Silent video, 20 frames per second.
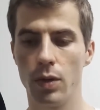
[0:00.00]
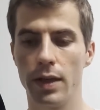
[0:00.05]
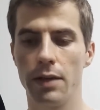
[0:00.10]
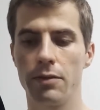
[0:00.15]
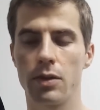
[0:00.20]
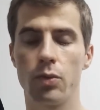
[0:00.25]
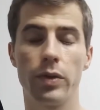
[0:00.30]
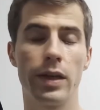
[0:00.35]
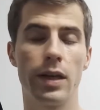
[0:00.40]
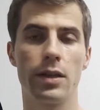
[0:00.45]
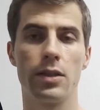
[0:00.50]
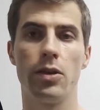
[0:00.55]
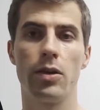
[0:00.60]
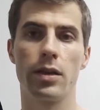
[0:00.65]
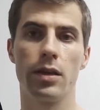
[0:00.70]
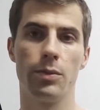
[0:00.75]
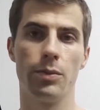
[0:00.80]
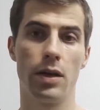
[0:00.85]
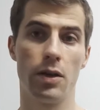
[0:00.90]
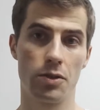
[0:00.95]
Whenever we are
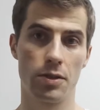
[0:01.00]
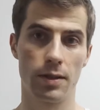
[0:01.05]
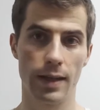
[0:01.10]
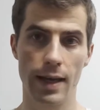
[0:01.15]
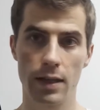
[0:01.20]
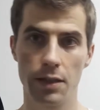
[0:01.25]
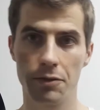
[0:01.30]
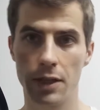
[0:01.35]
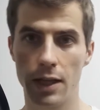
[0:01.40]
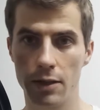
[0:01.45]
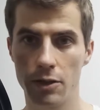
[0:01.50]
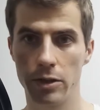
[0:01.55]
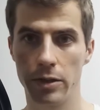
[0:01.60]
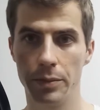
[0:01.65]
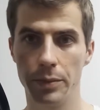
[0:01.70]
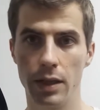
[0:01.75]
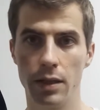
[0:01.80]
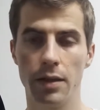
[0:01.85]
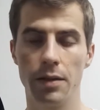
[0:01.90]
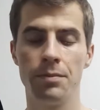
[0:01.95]
talking about selective
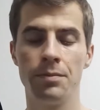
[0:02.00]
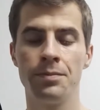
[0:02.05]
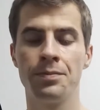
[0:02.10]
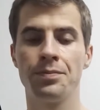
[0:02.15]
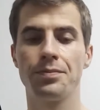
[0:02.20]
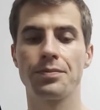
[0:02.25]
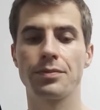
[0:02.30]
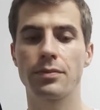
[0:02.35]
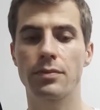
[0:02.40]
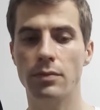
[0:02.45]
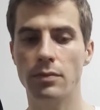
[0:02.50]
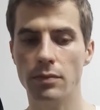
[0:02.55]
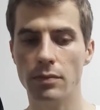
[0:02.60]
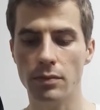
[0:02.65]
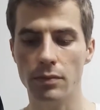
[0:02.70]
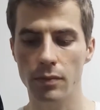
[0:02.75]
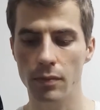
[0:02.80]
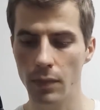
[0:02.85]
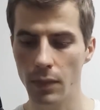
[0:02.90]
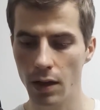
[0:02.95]
culture media,
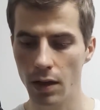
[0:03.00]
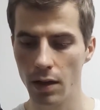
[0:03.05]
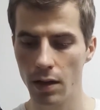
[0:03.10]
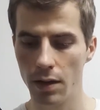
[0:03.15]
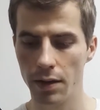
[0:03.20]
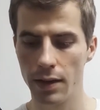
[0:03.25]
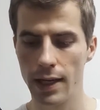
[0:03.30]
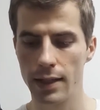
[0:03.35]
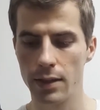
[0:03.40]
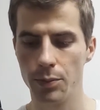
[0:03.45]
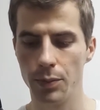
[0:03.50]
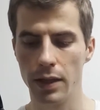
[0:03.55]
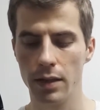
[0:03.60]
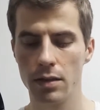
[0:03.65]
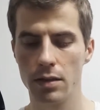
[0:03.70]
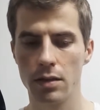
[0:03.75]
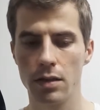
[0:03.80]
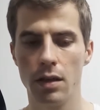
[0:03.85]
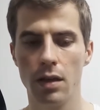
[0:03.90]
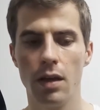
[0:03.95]
that
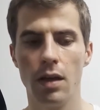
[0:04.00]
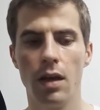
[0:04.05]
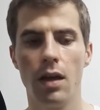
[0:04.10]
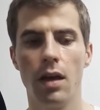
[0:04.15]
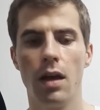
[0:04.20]
means